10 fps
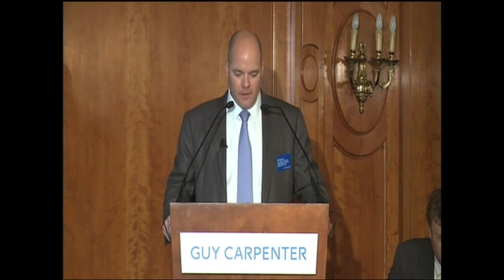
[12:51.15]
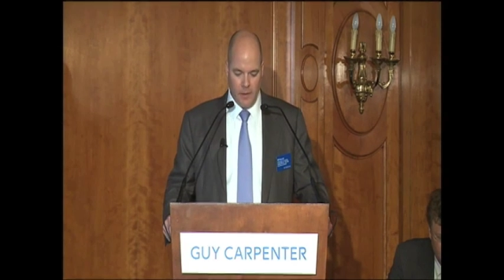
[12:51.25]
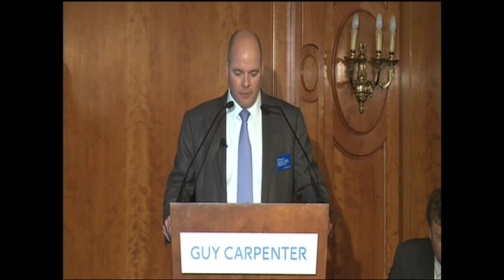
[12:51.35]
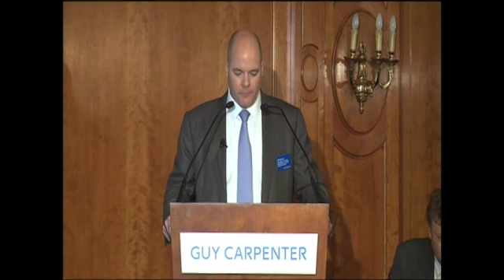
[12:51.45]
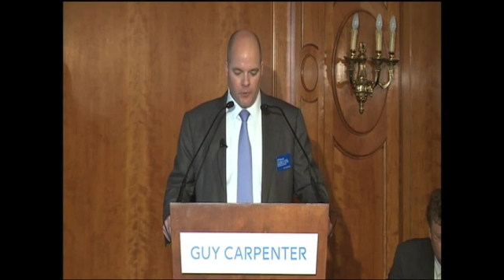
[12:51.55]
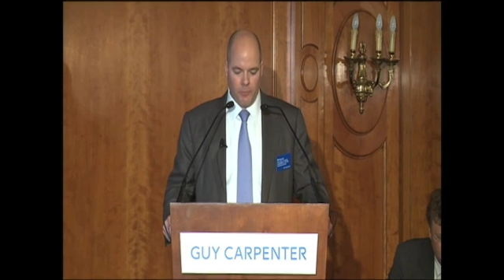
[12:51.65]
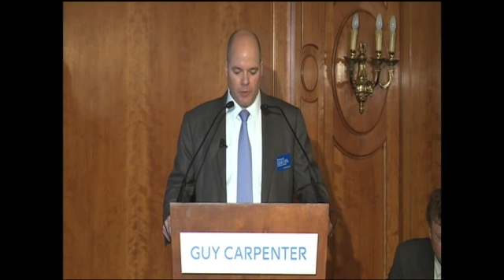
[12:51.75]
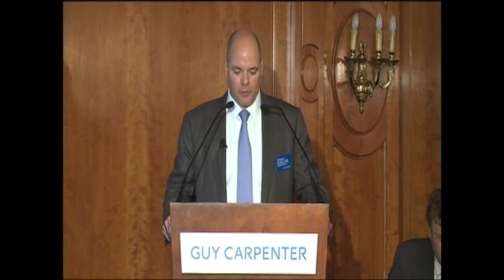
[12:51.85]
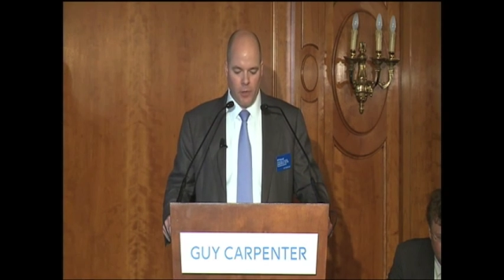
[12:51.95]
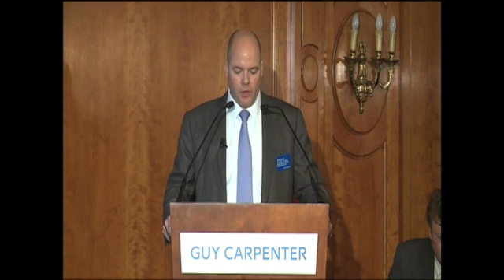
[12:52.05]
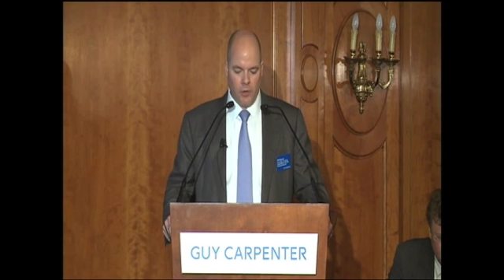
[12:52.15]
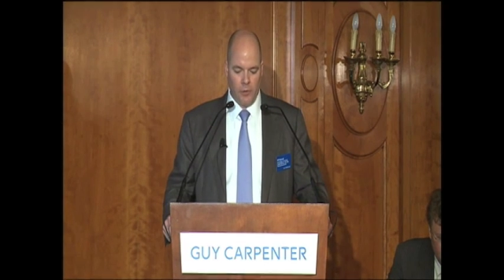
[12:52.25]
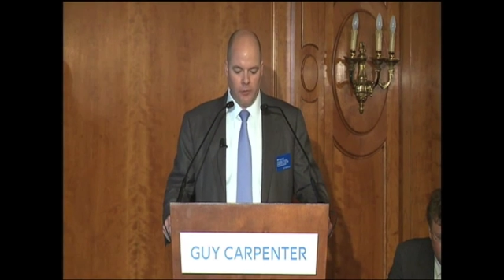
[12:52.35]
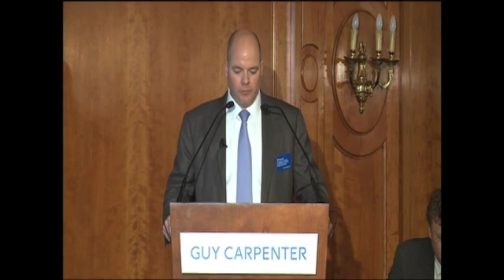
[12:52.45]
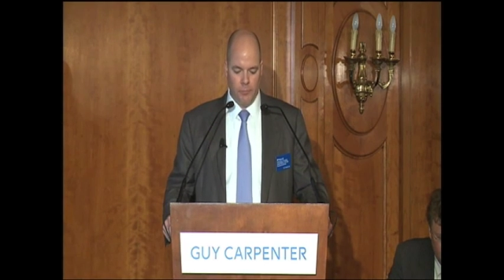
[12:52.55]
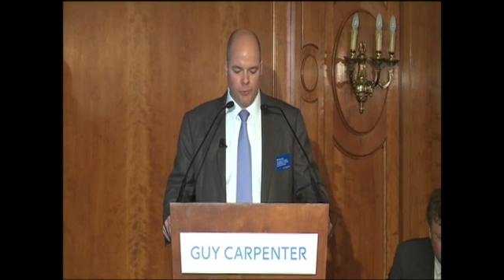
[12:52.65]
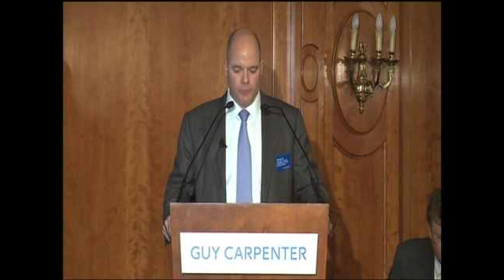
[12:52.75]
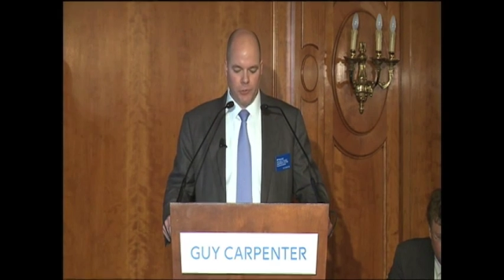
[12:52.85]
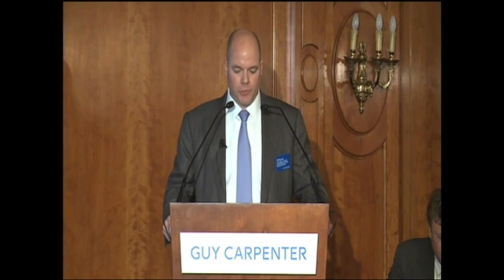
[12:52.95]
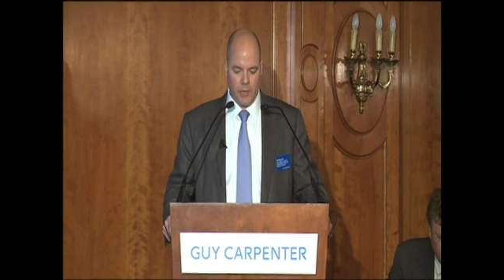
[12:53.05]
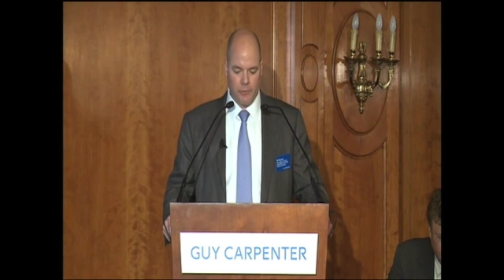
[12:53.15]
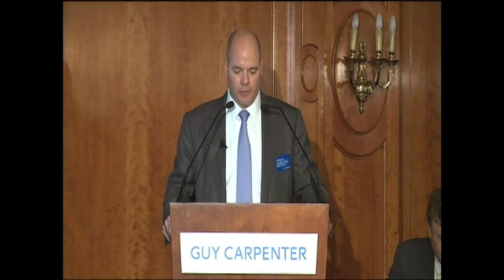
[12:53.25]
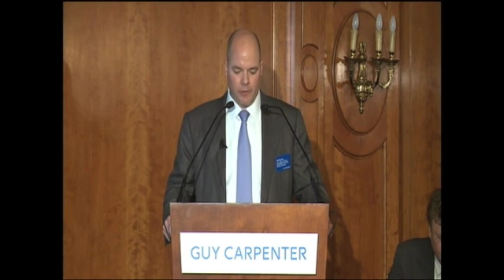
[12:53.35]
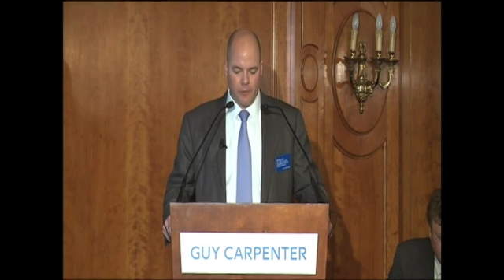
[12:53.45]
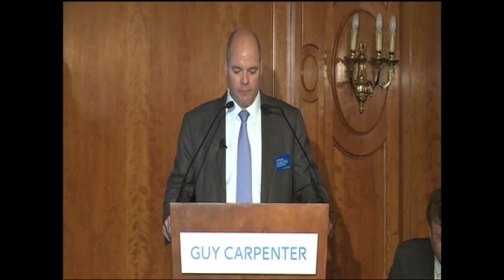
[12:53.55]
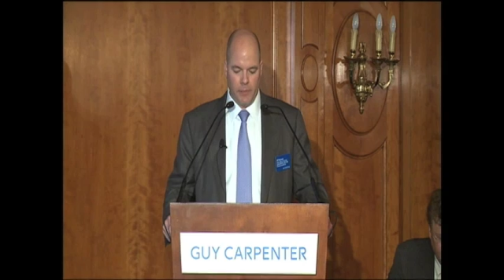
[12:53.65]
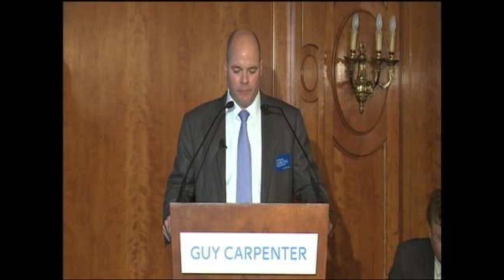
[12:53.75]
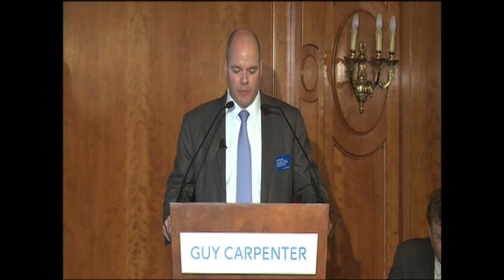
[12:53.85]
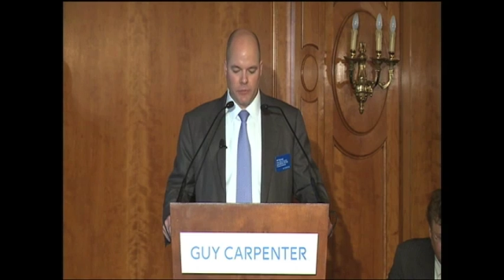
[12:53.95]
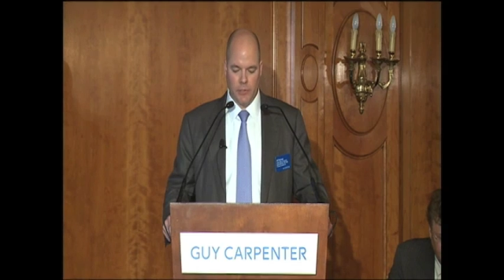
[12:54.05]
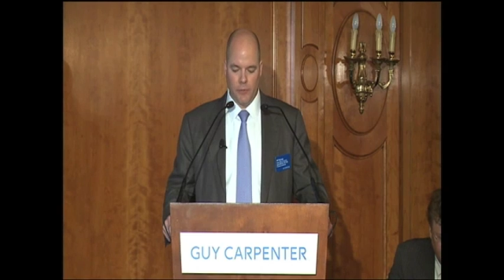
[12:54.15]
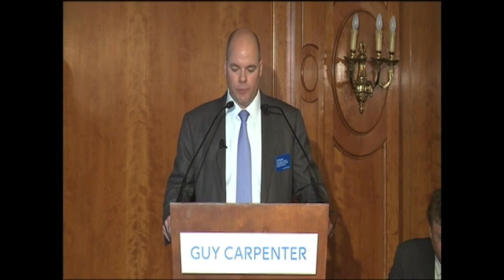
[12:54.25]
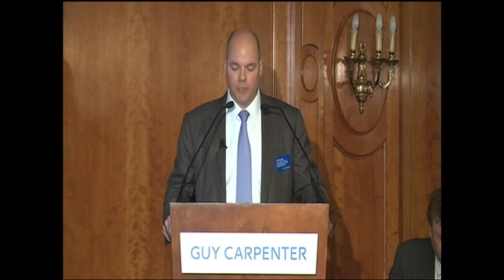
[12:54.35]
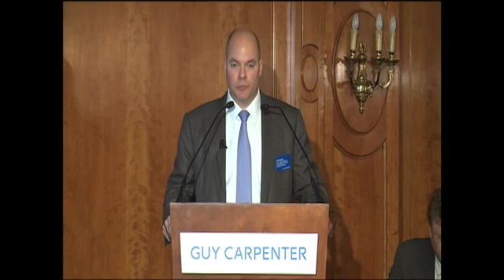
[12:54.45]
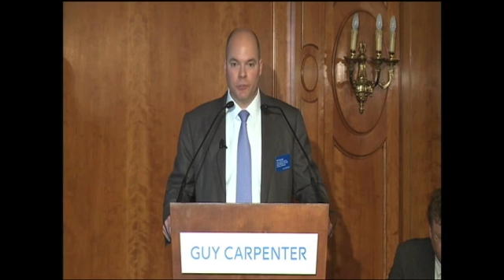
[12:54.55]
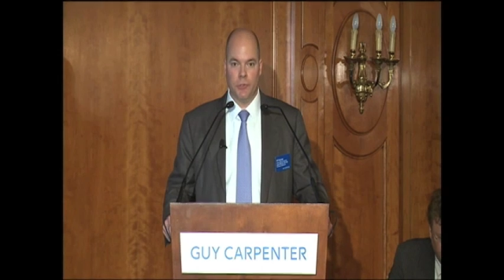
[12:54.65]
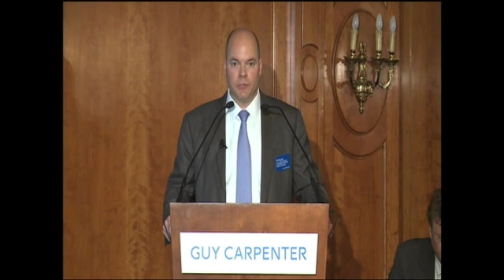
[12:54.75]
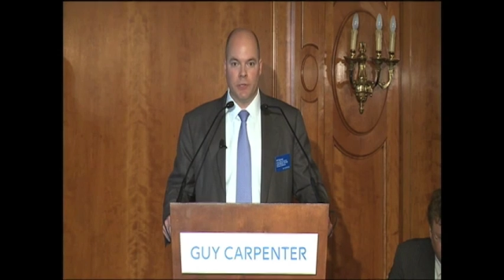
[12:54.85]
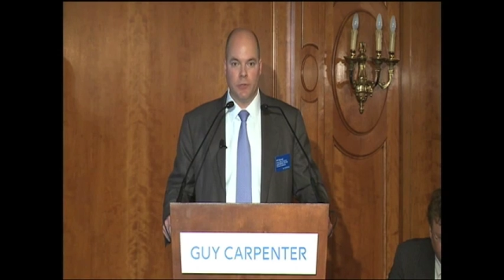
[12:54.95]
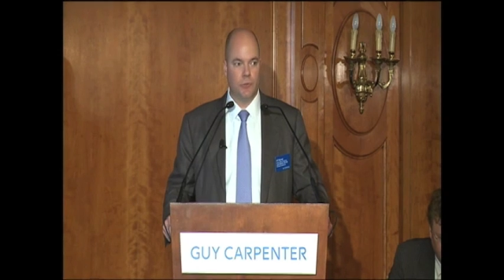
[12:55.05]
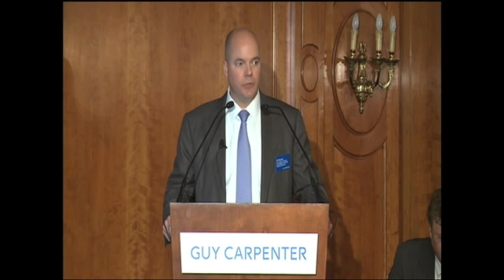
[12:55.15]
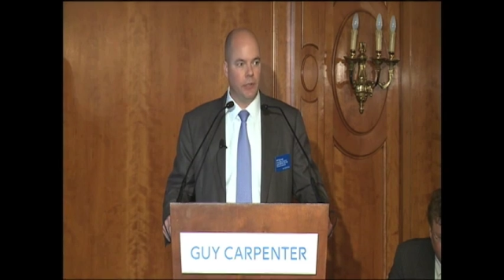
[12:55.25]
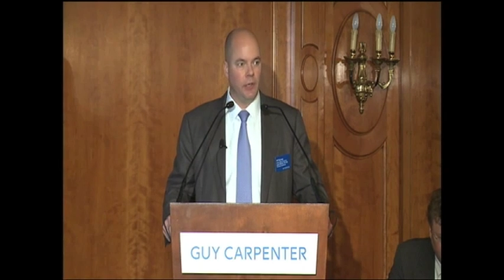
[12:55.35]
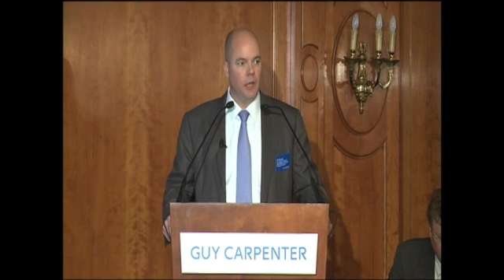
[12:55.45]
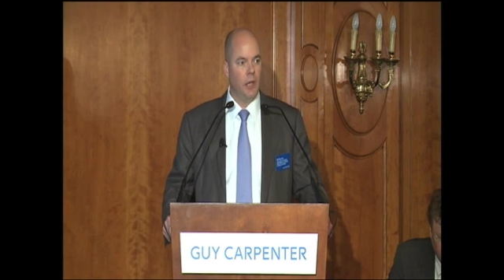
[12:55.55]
a firm with a long, proven track record of innovation in the reinsurance industry,